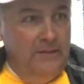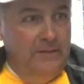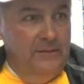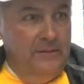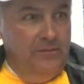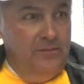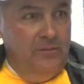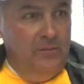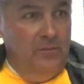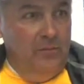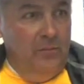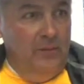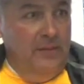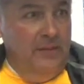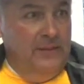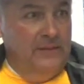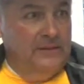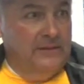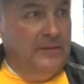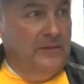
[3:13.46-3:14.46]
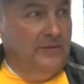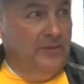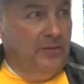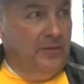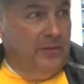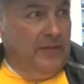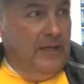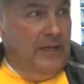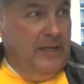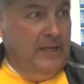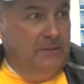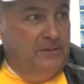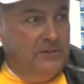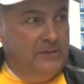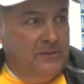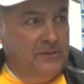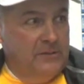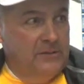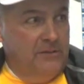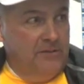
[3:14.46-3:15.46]
different weeks, different
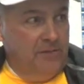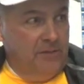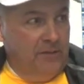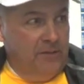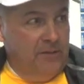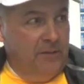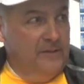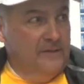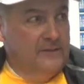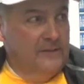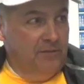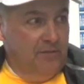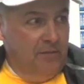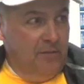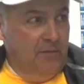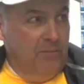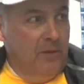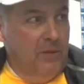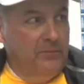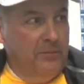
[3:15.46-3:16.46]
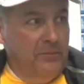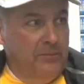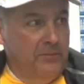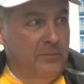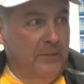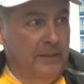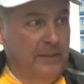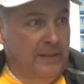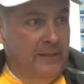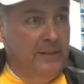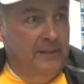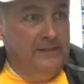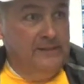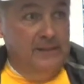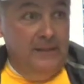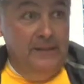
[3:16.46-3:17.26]
games, different kids have come up with big hits.